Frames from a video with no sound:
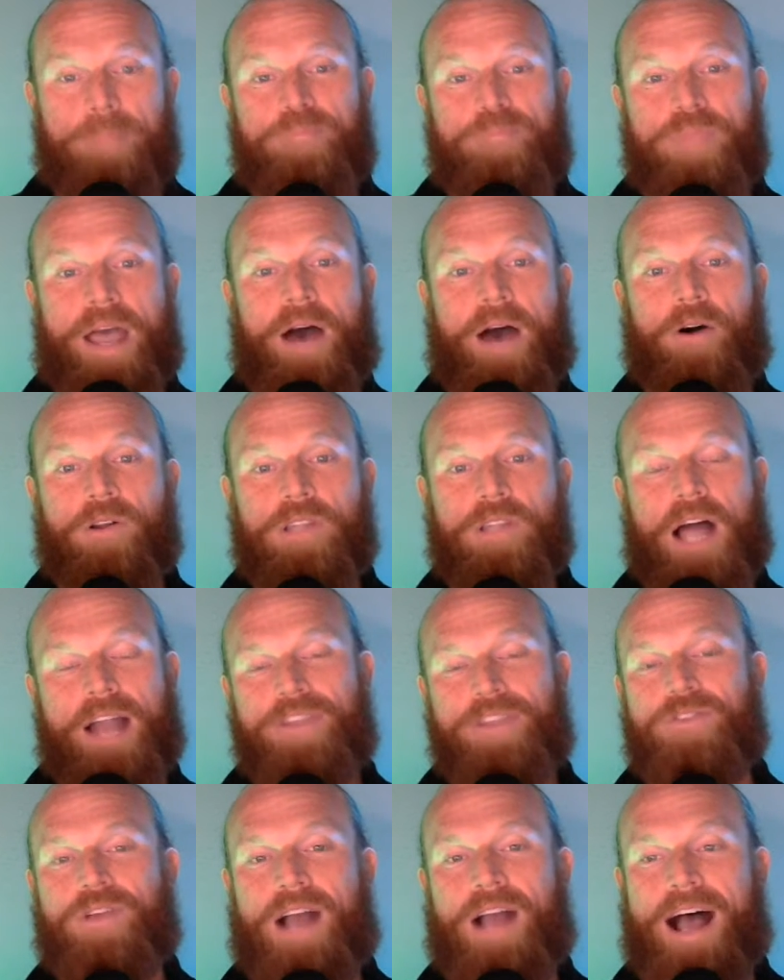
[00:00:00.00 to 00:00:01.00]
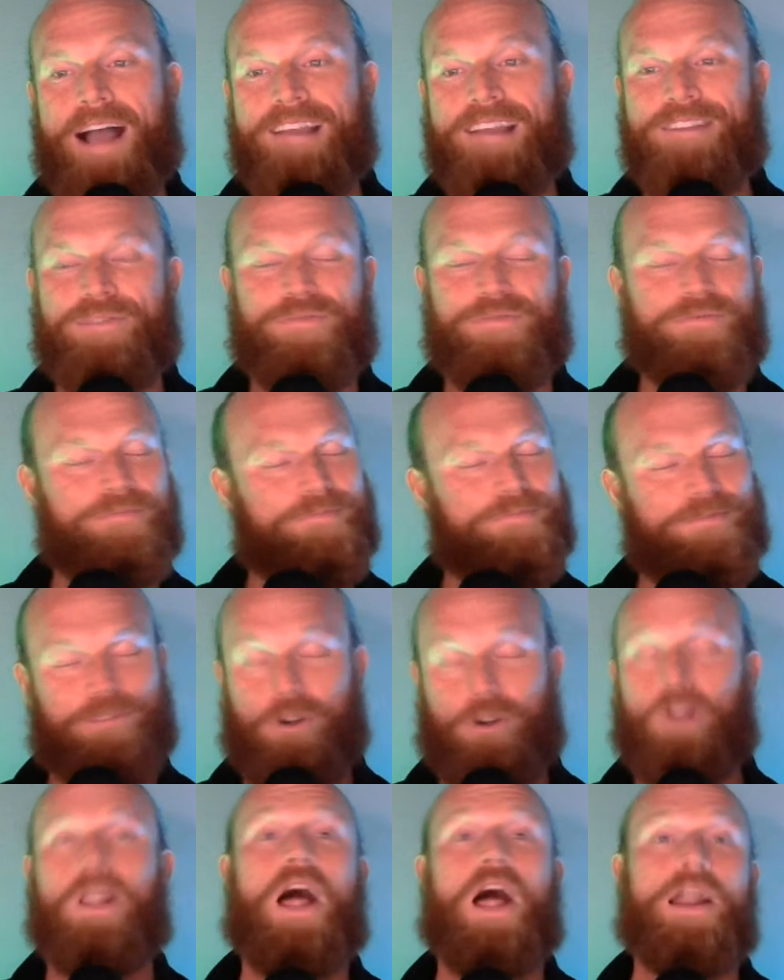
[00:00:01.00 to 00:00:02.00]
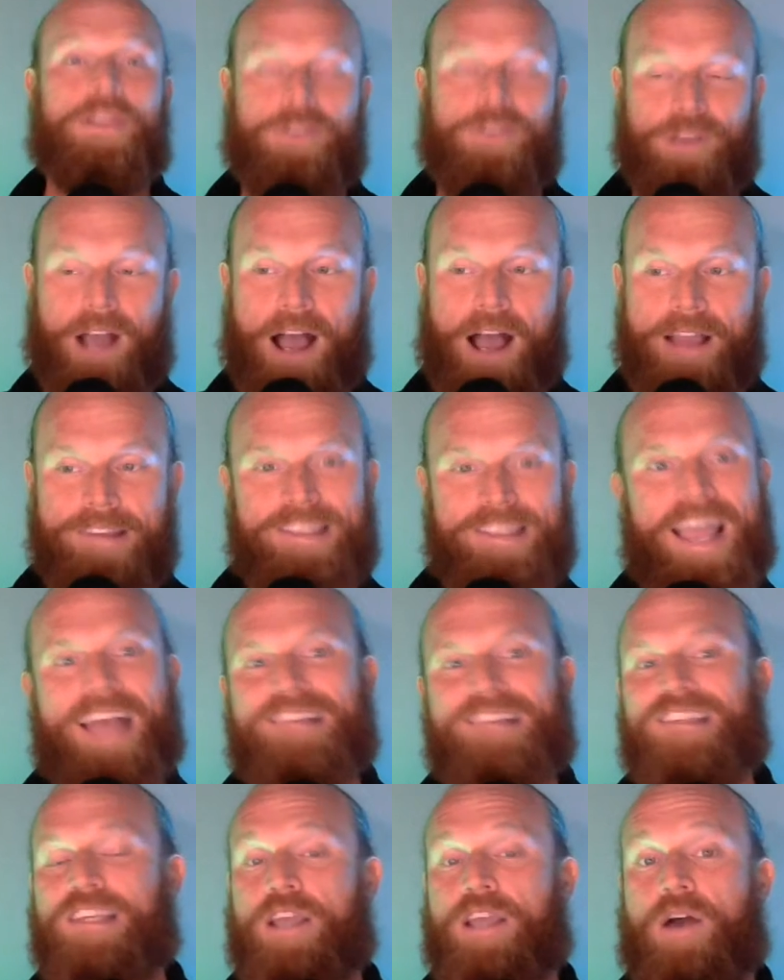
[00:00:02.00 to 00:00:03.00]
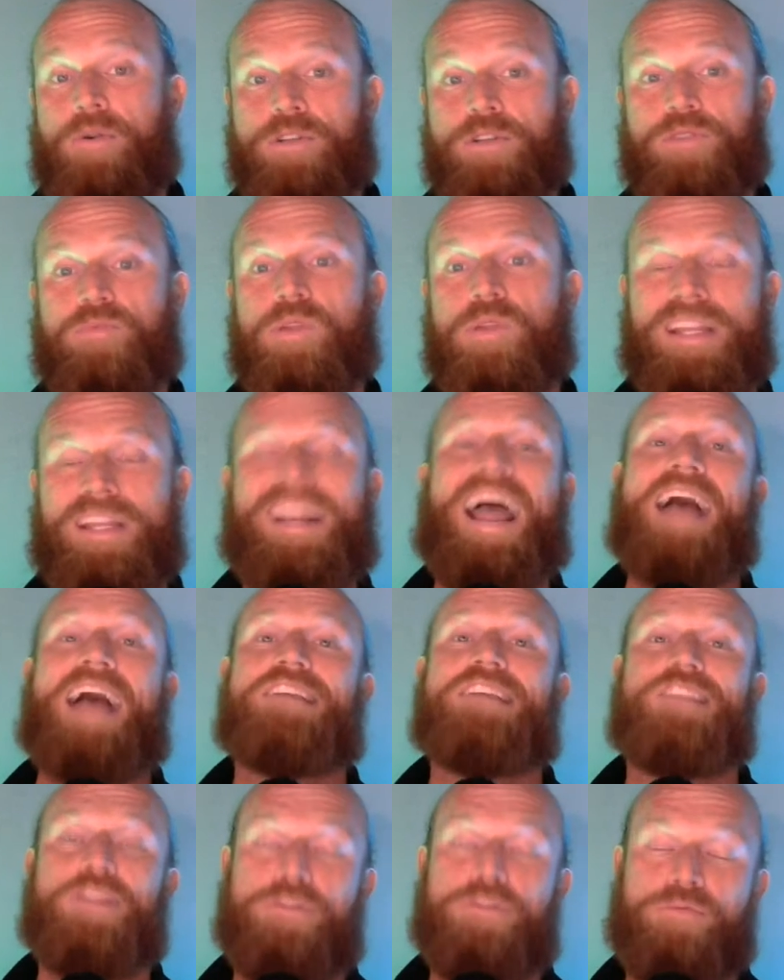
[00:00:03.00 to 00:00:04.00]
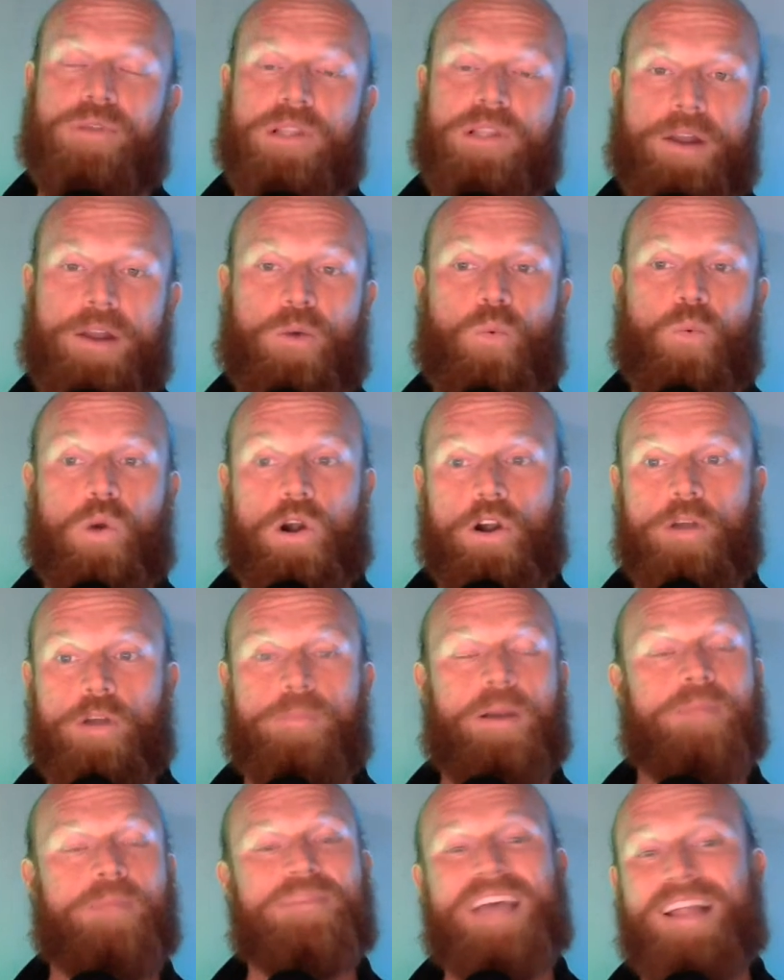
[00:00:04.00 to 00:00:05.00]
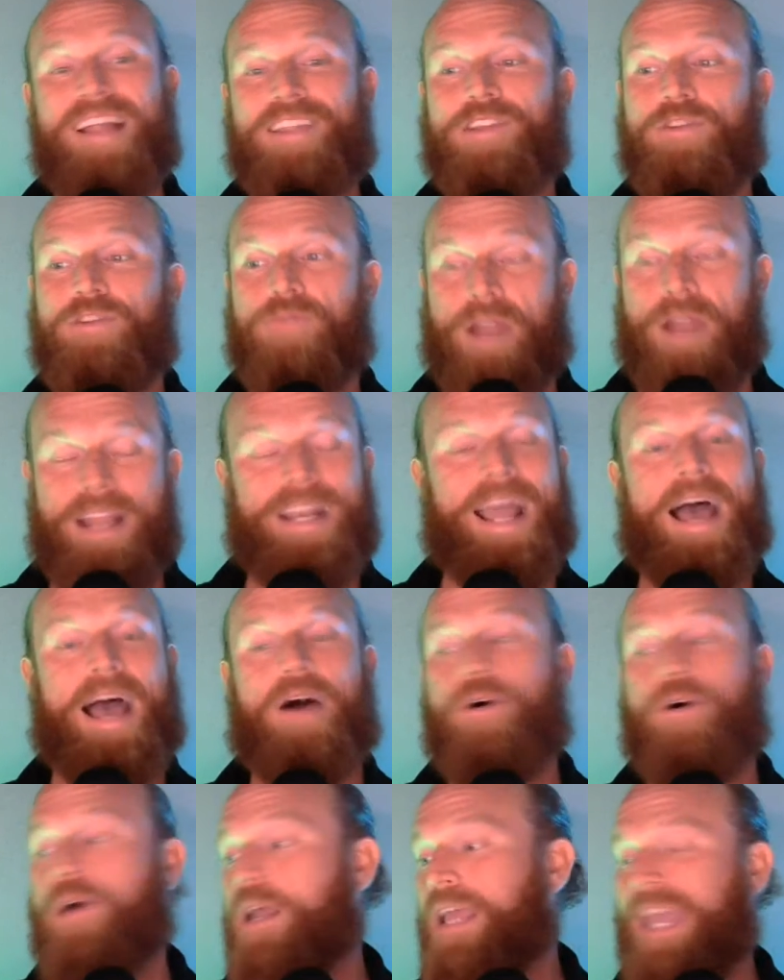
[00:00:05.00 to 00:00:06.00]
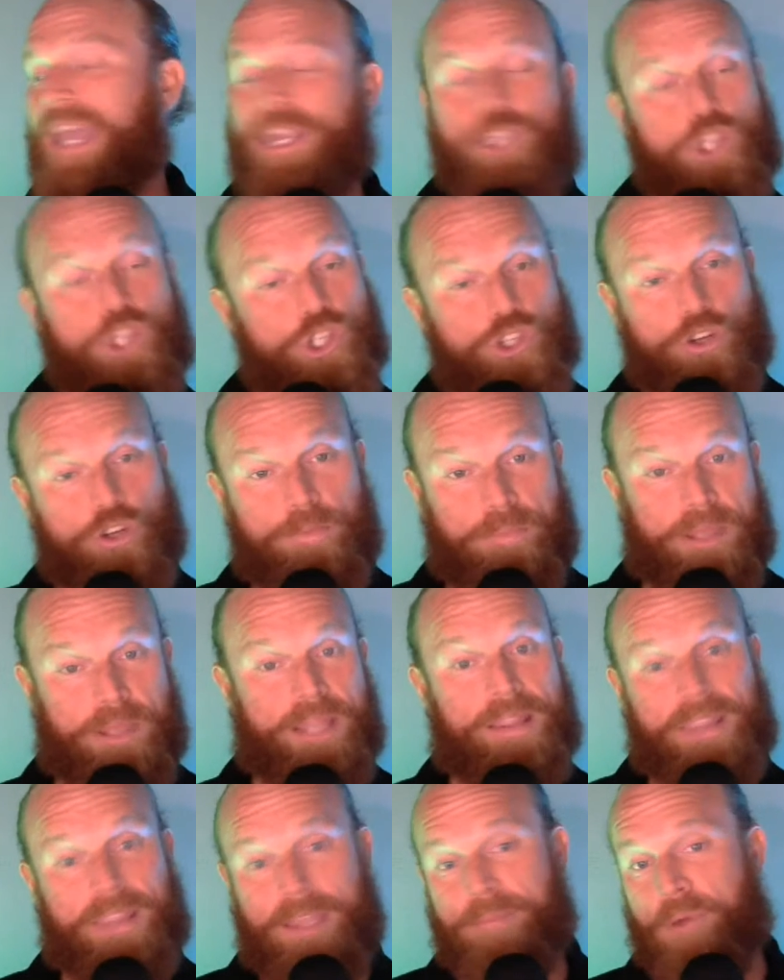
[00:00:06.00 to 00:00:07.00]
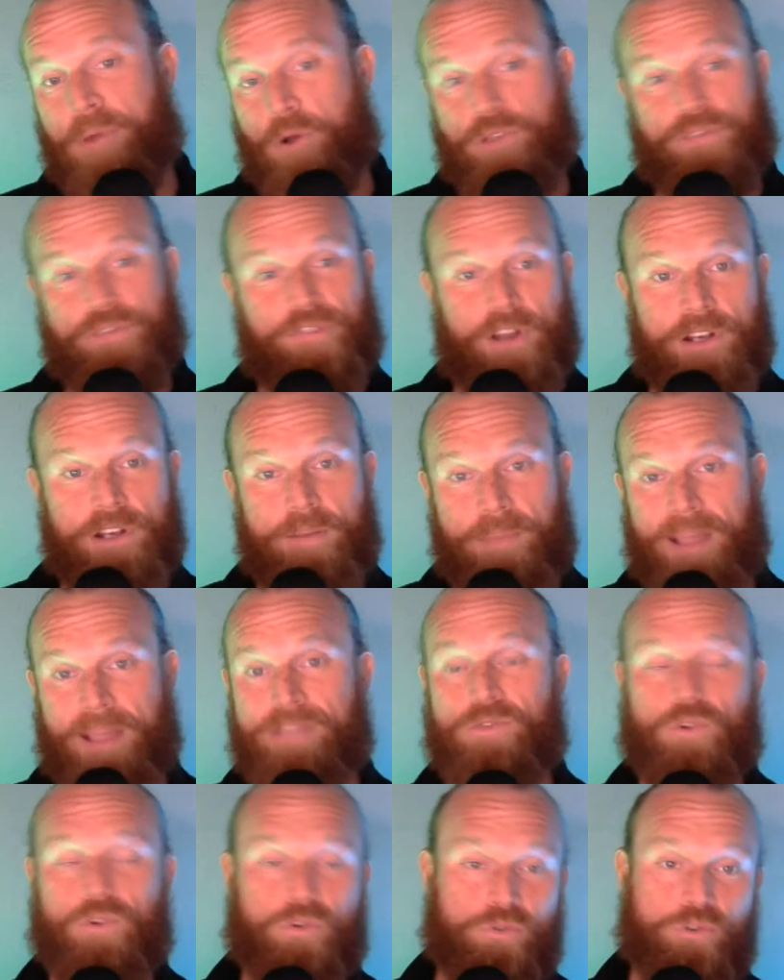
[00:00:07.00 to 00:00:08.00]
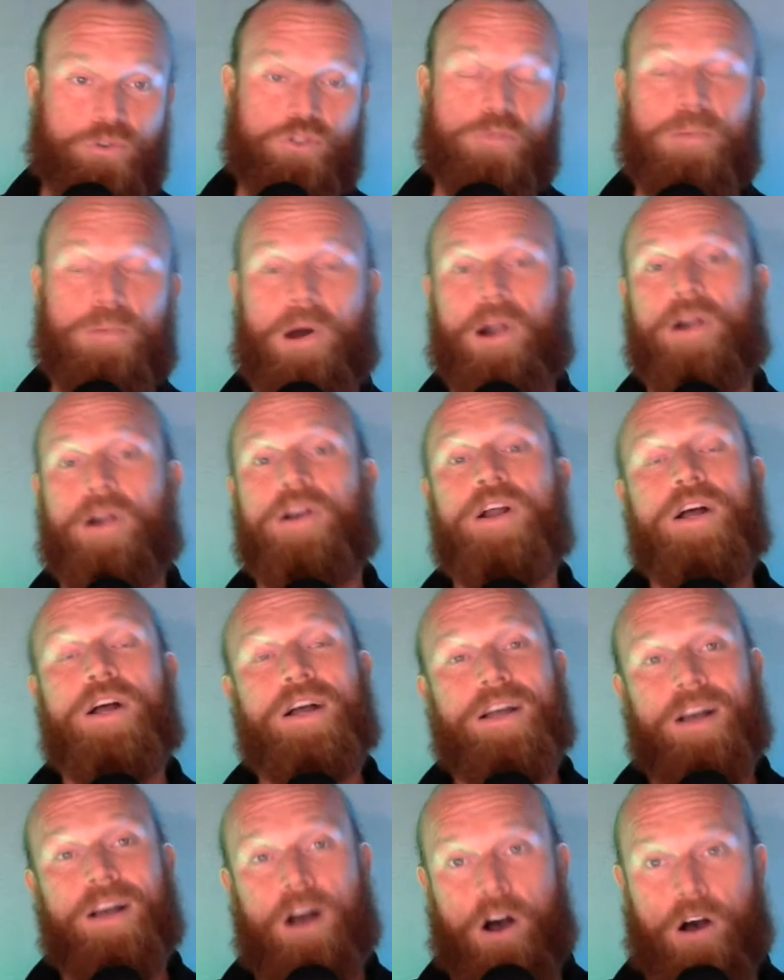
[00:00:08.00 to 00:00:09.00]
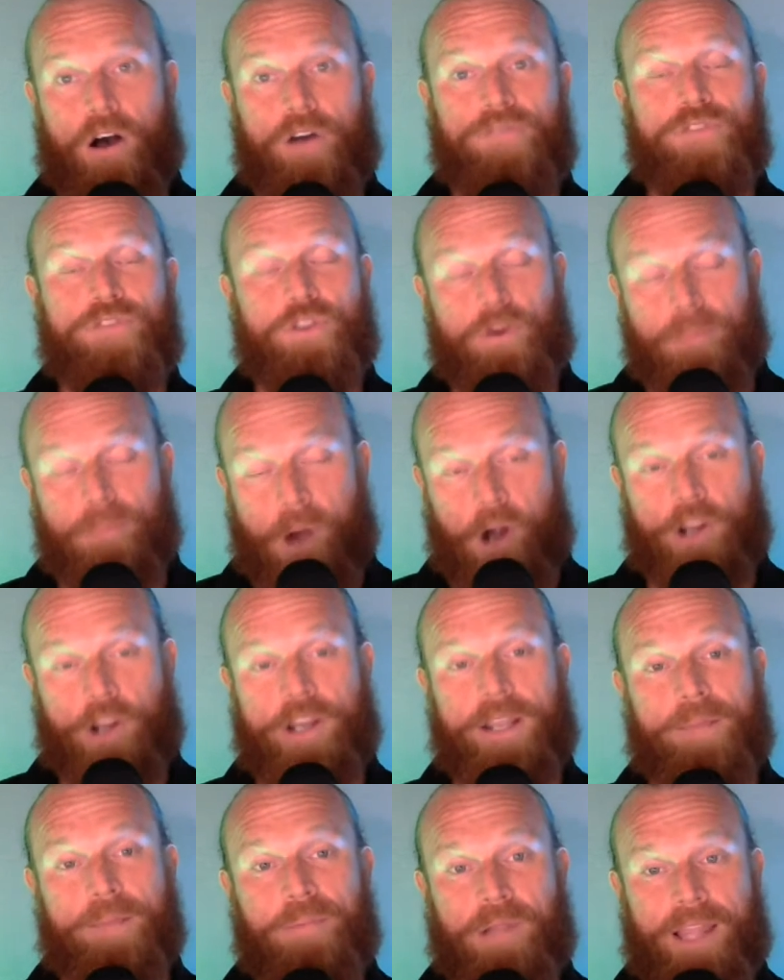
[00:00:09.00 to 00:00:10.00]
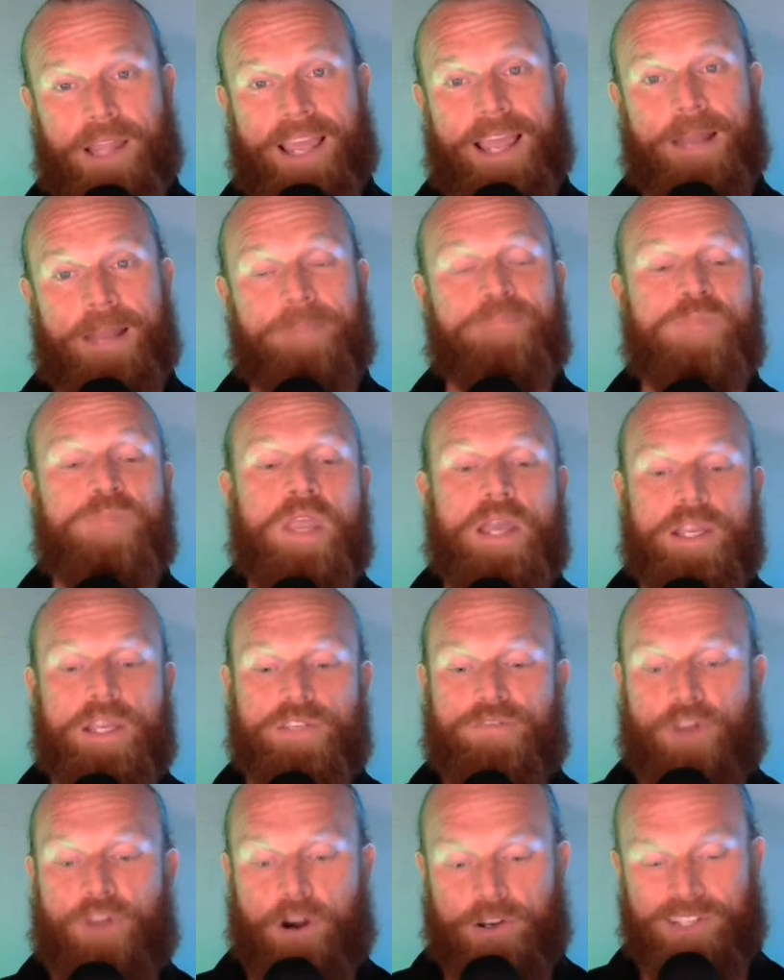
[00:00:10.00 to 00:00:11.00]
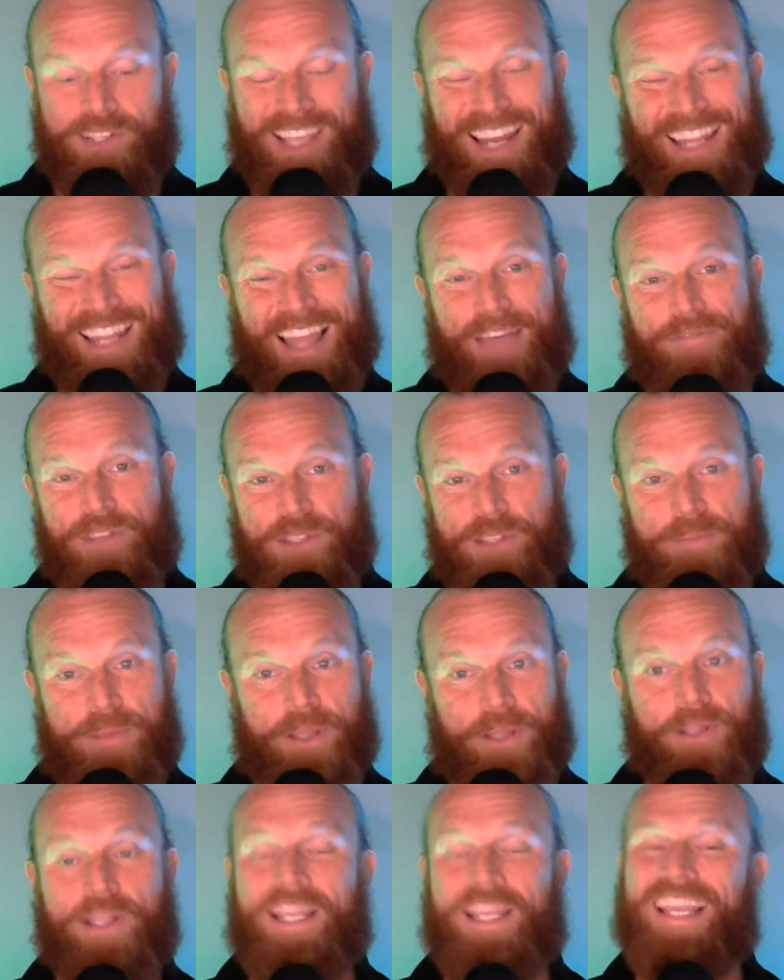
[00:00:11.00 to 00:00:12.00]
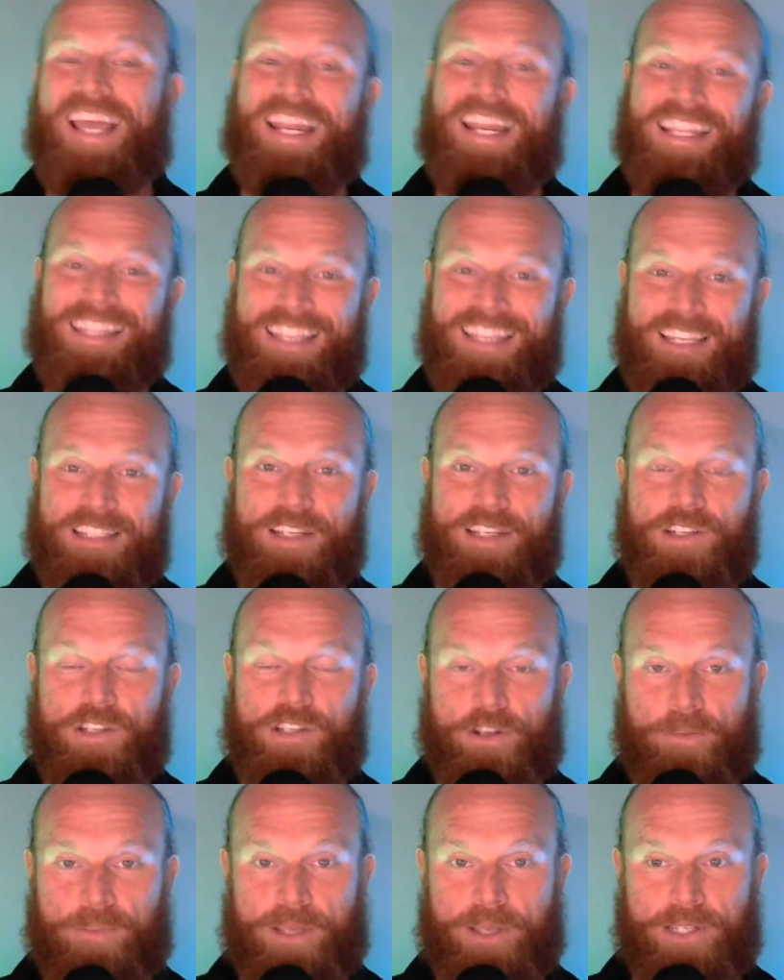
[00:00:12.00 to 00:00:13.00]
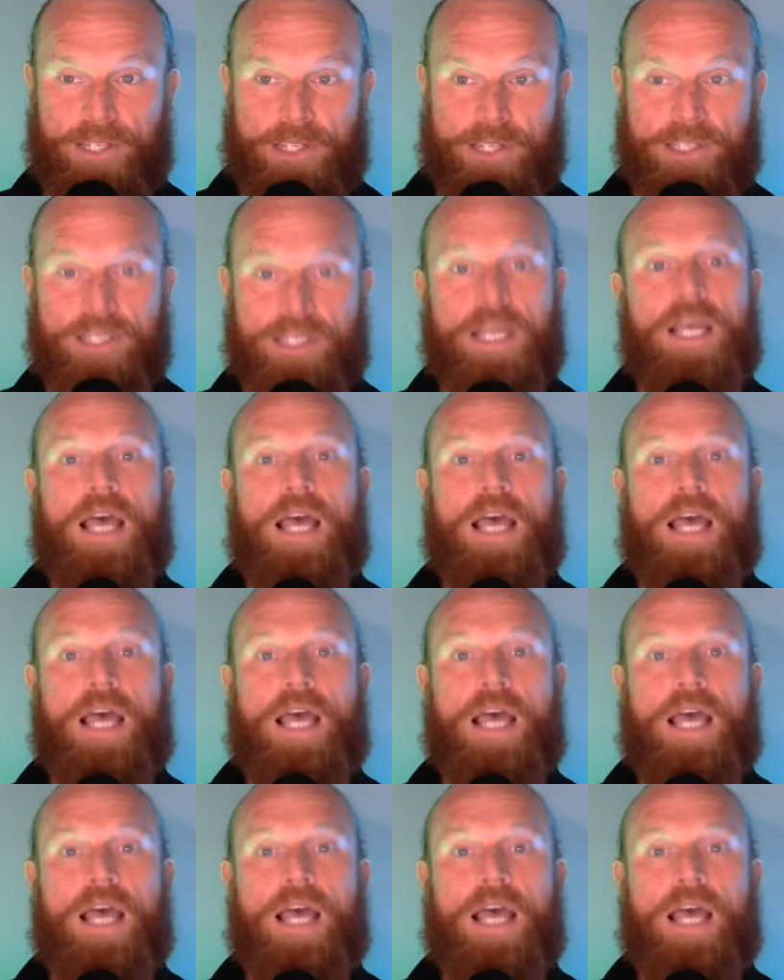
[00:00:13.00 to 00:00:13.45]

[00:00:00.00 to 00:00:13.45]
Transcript: Now, for a lot of you guys, SEO is a really nasty 3-letter word, but I'm telling you right now, it should be the most fundamental, crucial part of your marketing plan as far as getting that visibility, getting leads into your business,